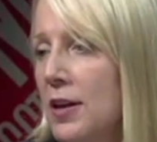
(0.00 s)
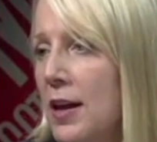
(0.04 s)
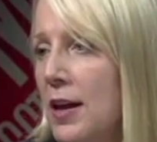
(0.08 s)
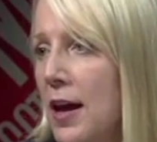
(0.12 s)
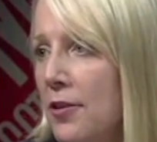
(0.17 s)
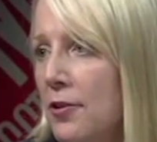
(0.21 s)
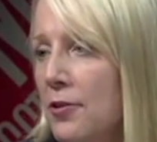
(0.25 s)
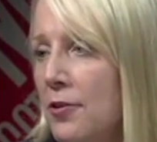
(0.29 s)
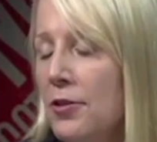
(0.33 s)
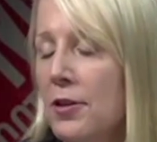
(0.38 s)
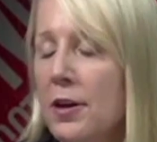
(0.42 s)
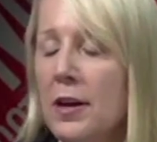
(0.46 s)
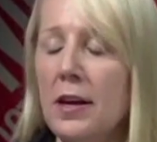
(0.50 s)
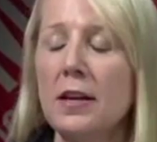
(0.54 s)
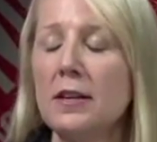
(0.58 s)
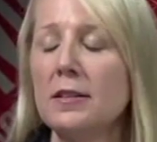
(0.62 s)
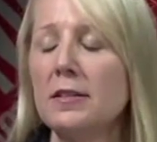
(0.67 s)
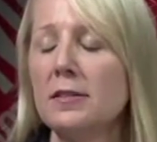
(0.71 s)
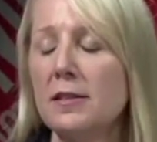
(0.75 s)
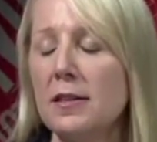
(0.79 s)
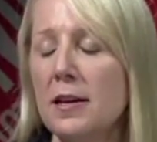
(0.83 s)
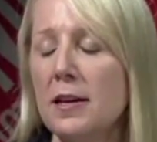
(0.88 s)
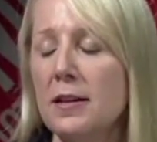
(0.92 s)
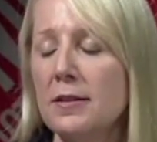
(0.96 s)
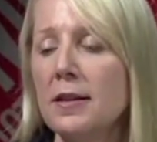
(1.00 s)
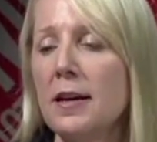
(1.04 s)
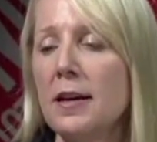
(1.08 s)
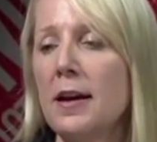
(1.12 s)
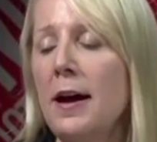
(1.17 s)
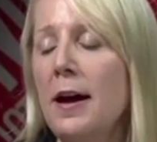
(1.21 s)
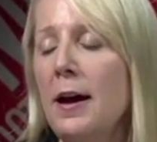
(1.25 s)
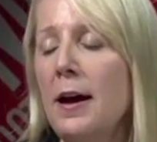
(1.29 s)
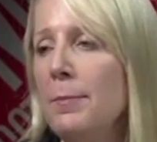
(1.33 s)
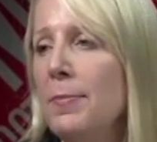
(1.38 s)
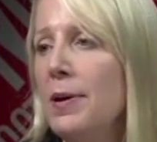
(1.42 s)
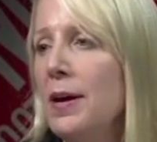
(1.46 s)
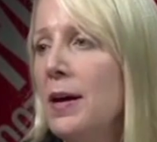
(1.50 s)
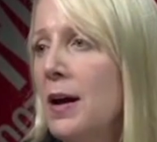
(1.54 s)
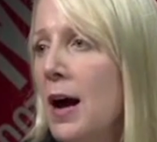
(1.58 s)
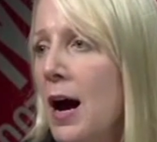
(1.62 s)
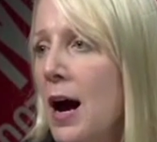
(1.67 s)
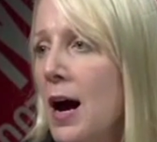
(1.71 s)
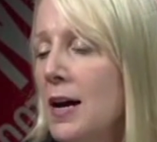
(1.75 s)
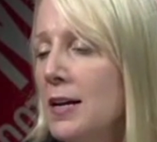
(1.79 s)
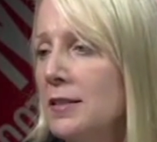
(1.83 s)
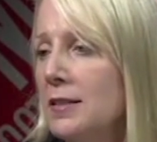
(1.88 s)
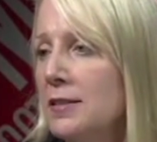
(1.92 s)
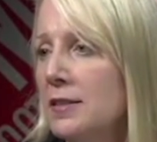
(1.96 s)
The other thing is that
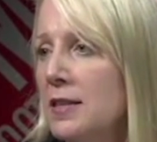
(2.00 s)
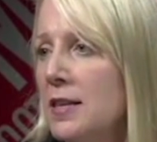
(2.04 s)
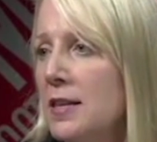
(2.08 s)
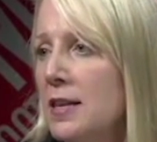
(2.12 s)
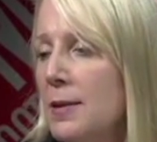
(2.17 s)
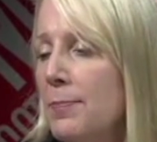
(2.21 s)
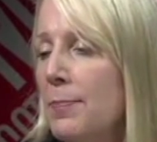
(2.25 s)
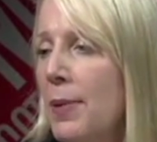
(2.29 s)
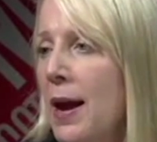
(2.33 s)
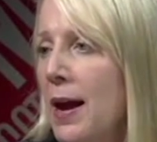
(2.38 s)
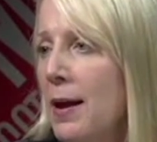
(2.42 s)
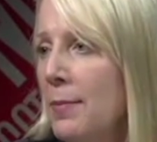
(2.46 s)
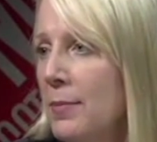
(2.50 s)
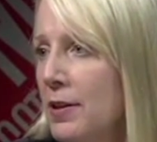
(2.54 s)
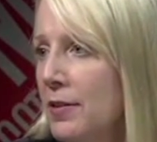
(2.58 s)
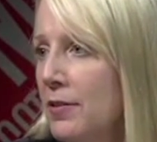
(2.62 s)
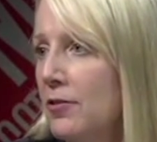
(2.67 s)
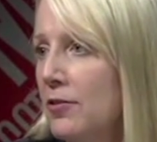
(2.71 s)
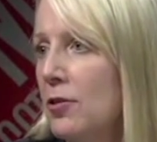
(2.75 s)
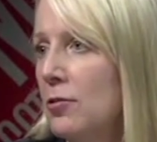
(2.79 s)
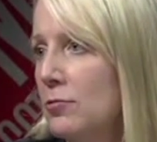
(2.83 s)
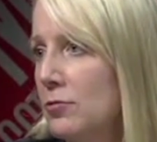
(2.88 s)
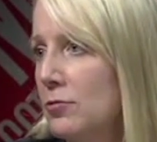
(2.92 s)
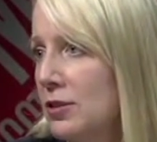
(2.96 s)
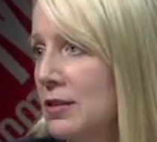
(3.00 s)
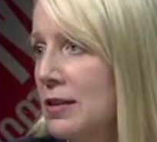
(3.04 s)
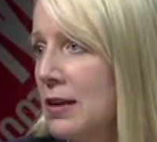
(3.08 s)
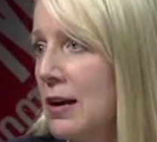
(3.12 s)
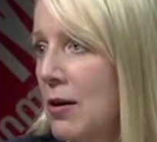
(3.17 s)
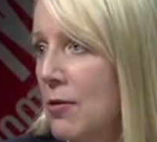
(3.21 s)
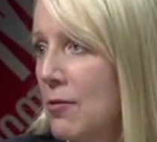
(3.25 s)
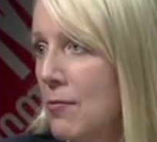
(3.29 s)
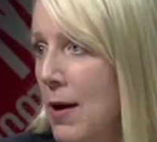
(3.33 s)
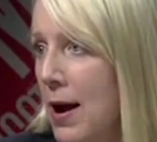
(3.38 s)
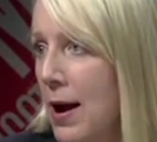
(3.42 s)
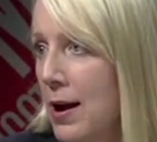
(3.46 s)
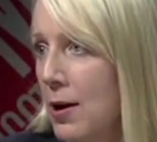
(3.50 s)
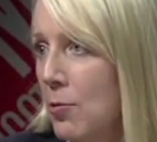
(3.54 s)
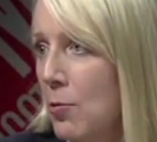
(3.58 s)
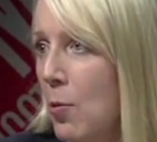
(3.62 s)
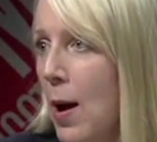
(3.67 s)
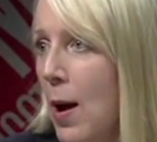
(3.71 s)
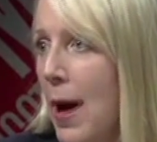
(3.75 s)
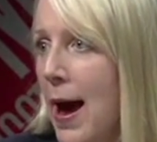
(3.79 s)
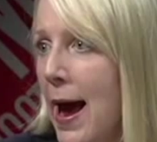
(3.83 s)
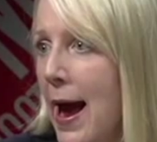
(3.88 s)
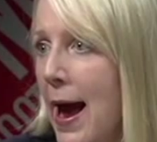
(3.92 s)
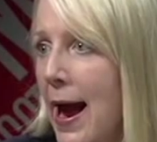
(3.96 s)
because the payments don't start right
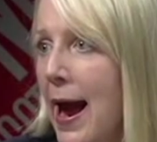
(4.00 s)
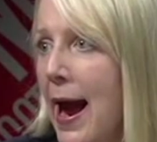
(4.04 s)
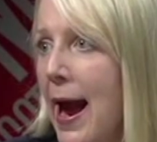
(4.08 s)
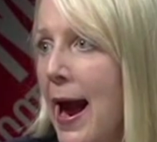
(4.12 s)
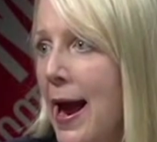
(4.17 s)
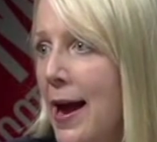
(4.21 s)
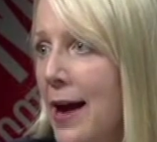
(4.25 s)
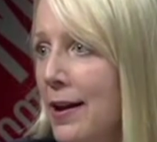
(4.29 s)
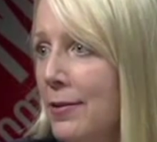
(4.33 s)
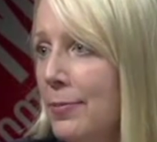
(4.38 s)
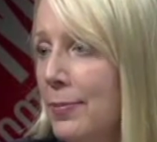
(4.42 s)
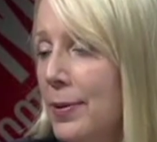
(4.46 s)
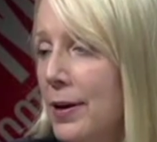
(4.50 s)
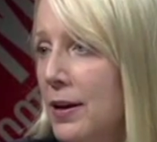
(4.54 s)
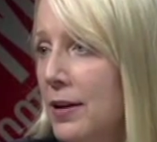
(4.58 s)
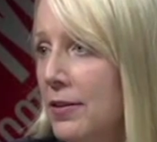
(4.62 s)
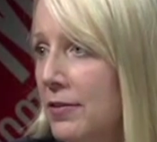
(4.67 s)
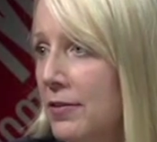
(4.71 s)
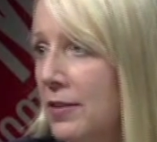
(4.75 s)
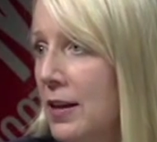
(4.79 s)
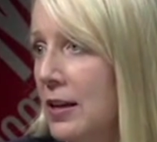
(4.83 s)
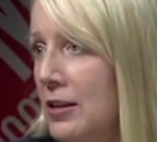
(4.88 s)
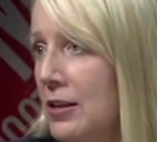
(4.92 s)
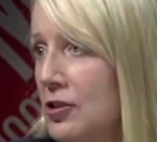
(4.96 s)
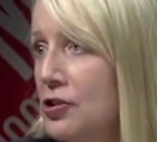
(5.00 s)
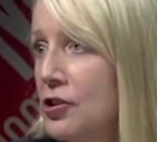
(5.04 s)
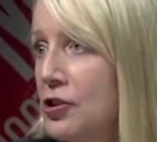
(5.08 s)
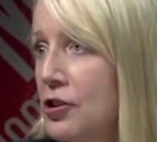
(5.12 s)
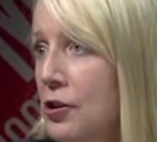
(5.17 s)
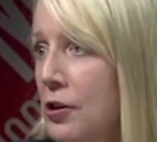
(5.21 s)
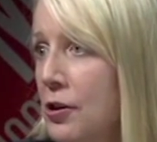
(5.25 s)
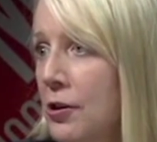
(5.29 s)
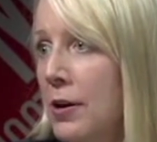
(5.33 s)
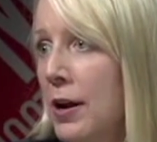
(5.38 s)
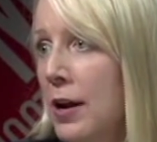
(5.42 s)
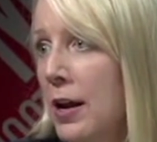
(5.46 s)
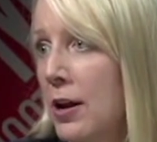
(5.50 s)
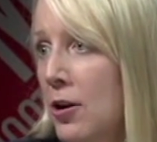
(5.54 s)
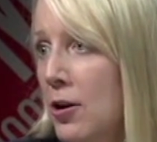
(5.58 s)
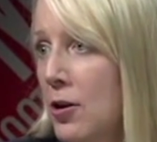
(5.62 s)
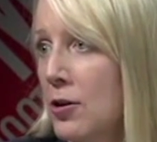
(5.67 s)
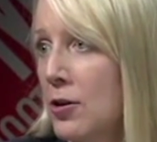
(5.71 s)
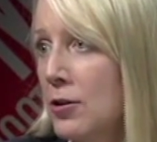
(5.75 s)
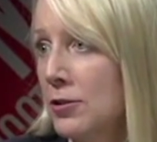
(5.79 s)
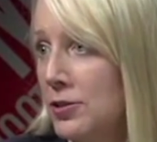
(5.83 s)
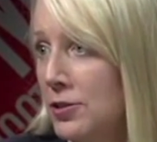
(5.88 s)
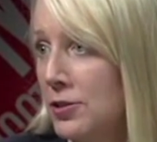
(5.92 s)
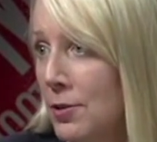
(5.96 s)
away and because the insurer can
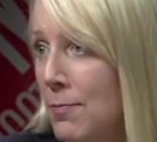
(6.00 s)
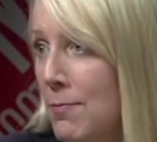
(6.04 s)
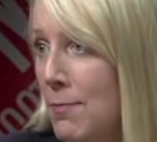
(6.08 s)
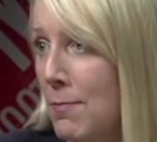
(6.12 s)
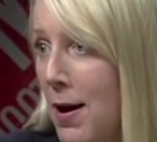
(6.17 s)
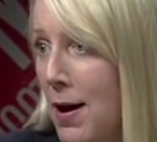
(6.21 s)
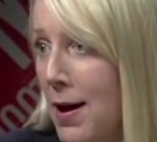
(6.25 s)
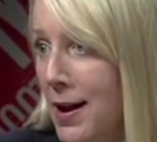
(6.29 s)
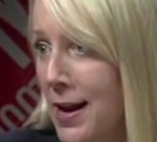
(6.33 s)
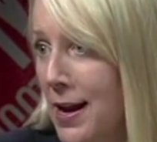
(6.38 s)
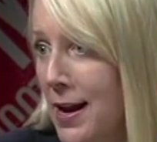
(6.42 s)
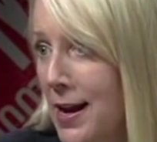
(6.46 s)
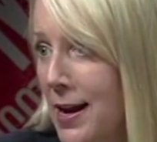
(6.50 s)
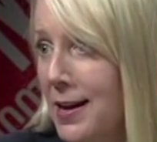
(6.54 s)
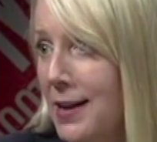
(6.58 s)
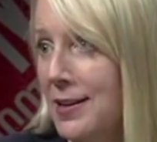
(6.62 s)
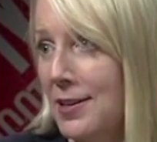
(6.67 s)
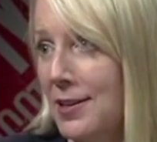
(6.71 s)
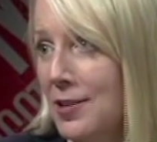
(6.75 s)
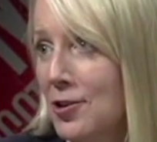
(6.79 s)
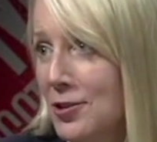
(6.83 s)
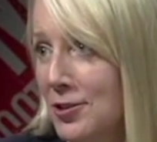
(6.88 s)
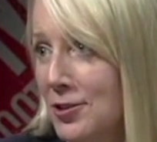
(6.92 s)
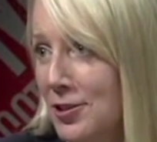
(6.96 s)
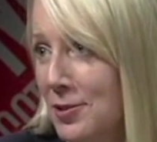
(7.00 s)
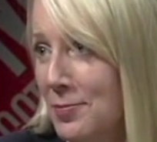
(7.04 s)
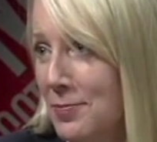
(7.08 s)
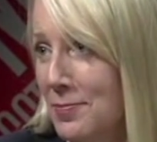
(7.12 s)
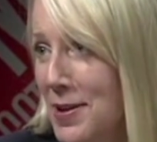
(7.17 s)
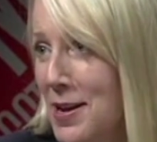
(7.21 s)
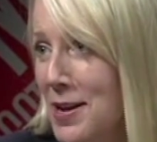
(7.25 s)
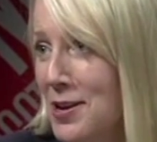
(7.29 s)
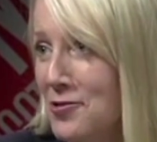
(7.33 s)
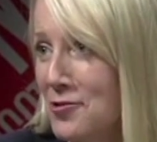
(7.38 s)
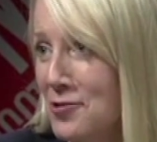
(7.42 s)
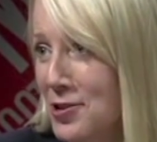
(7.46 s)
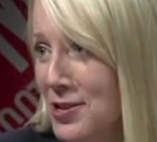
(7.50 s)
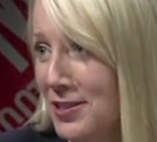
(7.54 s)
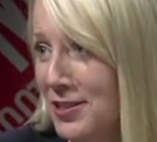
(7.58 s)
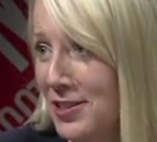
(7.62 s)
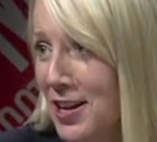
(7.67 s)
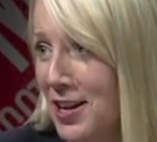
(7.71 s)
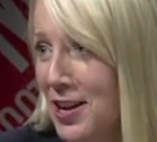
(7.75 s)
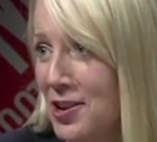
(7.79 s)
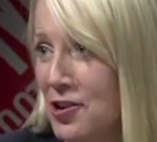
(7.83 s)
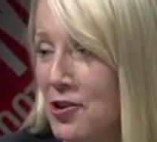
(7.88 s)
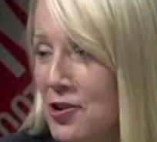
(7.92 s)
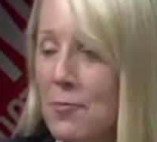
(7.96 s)
earn some money, earn some interest
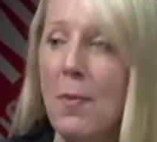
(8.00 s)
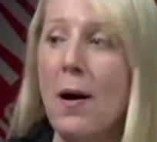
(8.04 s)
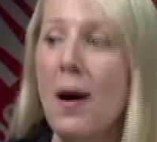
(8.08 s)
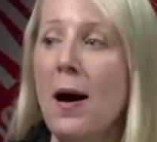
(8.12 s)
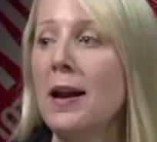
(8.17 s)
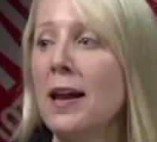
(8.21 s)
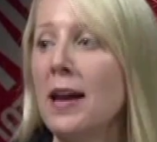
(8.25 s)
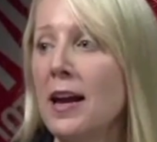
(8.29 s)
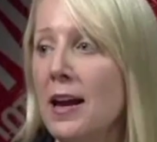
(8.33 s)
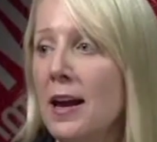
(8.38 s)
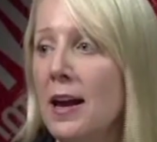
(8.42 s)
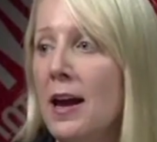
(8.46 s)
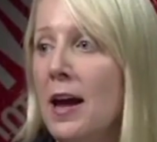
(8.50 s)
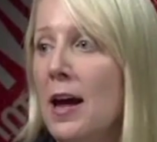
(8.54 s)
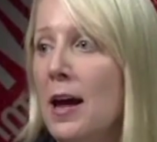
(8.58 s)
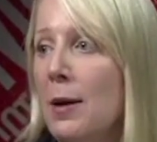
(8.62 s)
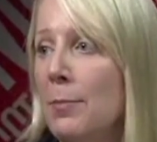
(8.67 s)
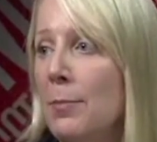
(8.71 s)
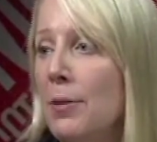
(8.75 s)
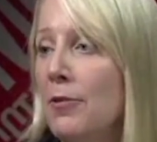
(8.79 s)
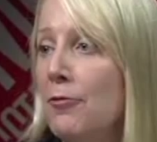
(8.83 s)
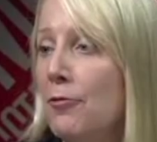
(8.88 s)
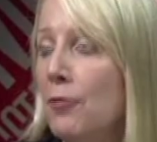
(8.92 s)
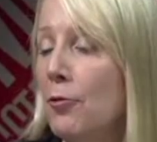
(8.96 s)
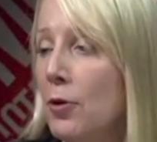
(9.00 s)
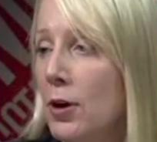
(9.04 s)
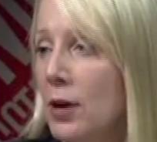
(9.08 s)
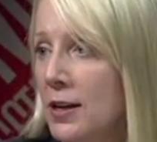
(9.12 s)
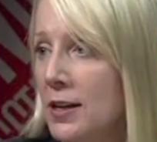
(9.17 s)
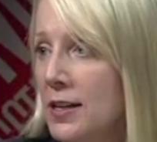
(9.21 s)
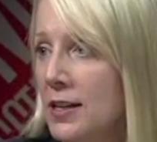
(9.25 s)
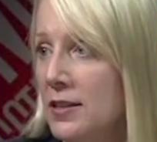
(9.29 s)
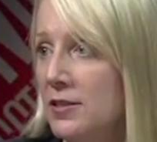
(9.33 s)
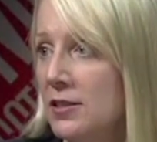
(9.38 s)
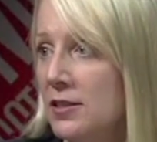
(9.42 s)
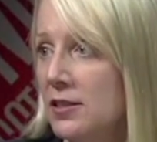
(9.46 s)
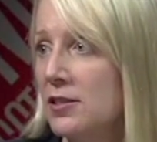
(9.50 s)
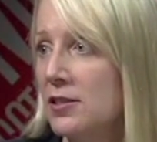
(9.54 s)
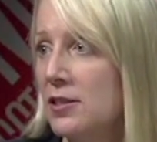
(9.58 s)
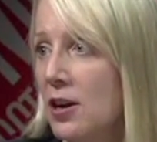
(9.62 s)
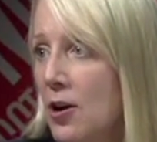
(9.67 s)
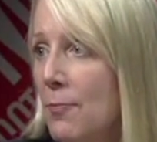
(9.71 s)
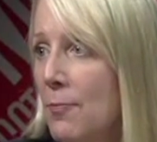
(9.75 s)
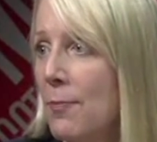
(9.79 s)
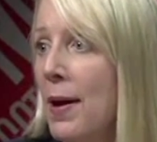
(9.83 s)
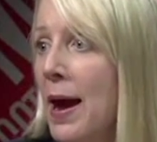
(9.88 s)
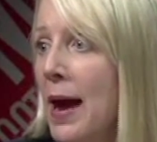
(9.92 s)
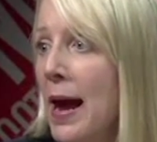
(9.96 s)
on your money before it needs to
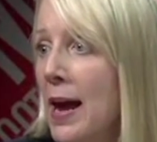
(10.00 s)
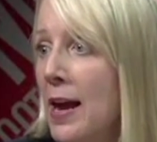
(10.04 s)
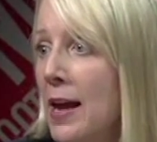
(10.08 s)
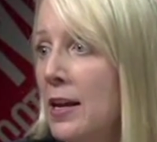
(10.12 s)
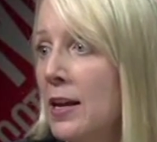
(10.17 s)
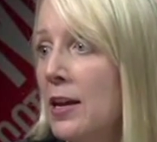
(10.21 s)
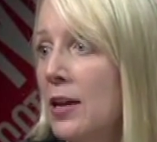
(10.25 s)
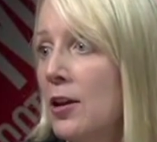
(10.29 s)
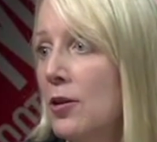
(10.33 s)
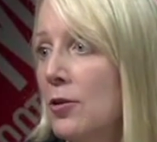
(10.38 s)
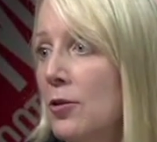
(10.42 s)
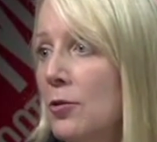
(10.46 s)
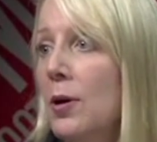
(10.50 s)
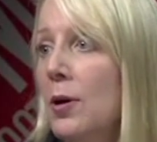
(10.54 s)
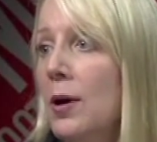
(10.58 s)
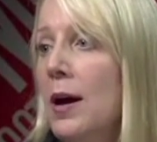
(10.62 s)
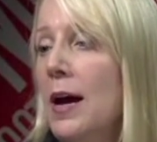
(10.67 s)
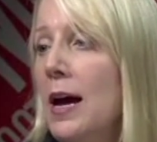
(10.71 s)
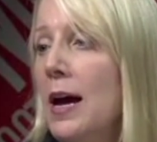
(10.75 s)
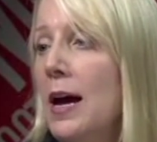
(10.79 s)
start paying you,